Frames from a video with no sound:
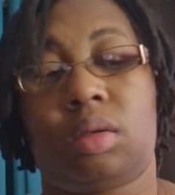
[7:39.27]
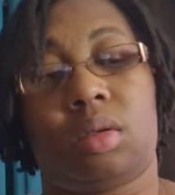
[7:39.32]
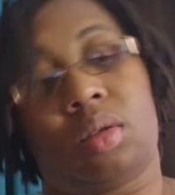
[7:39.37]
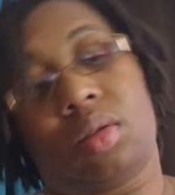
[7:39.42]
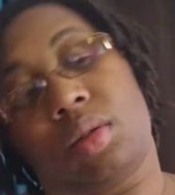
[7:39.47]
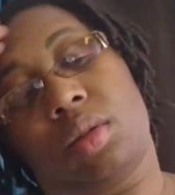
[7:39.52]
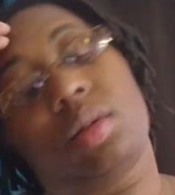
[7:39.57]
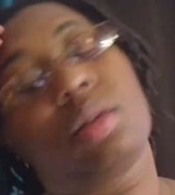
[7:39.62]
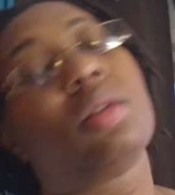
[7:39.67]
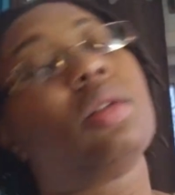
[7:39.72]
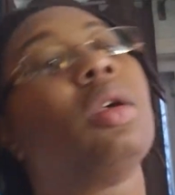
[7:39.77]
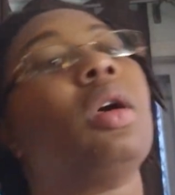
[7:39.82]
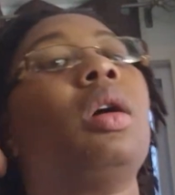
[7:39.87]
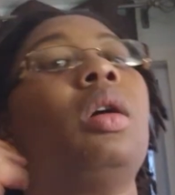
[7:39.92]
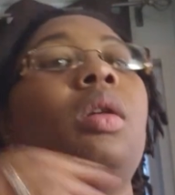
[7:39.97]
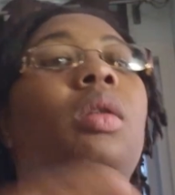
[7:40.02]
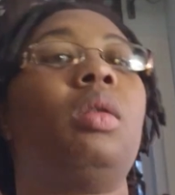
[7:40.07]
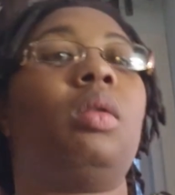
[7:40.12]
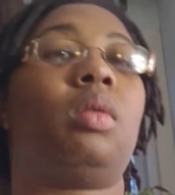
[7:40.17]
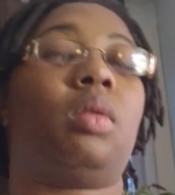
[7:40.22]

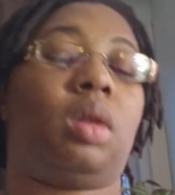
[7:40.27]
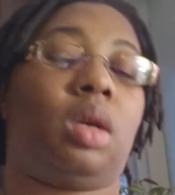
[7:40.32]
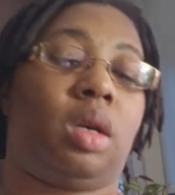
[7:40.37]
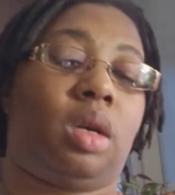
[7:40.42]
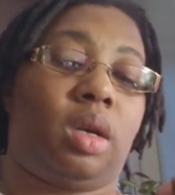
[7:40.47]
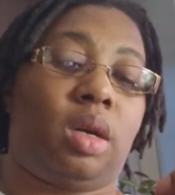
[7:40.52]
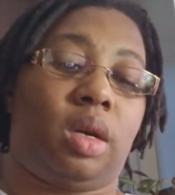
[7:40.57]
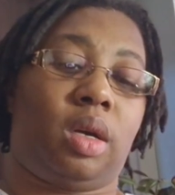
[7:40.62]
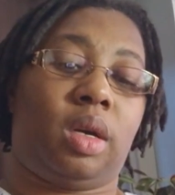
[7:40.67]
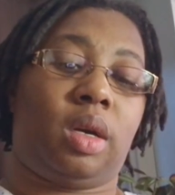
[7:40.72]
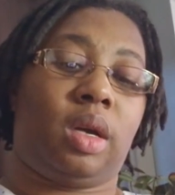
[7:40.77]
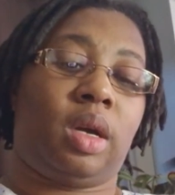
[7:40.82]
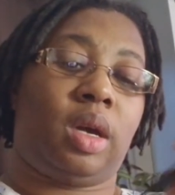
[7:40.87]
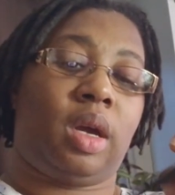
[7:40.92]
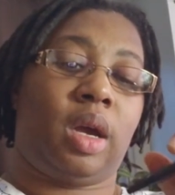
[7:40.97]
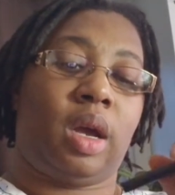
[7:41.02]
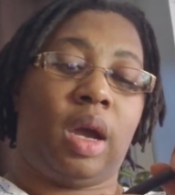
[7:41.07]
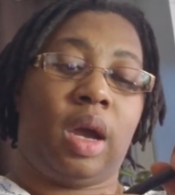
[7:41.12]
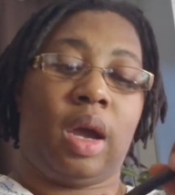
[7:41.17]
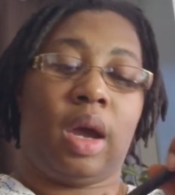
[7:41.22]
So
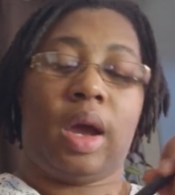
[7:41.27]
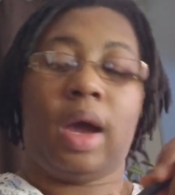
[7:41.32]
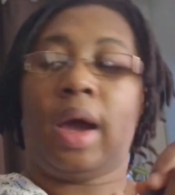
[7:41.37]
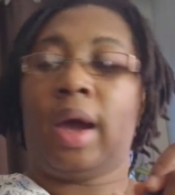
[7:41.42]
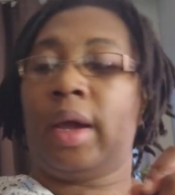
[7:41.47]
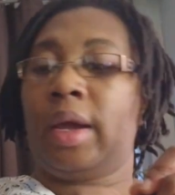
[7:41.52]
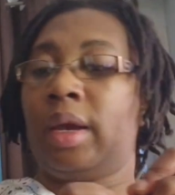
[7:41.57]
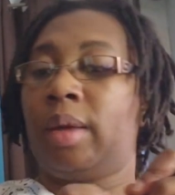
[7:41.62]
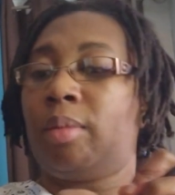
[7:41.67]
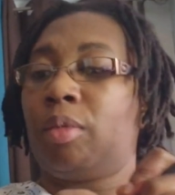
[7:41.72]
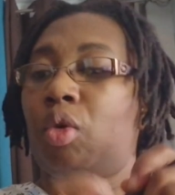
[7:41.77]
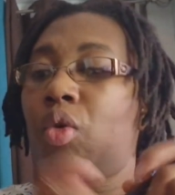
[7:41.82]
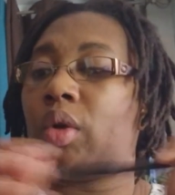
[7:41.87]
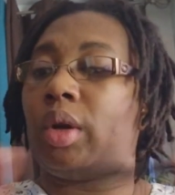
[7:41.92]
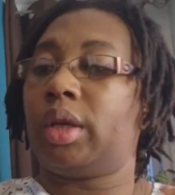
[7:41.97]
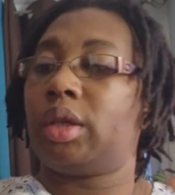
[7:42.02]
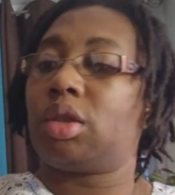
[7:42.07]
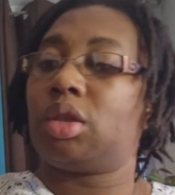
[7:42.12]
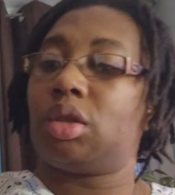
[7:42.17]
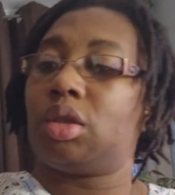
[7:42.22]
I am
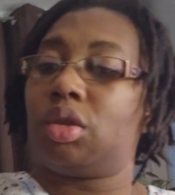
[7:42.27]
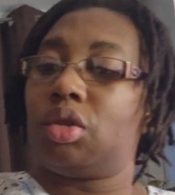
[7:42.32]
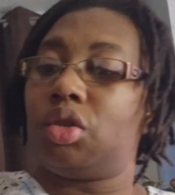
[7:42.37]
going to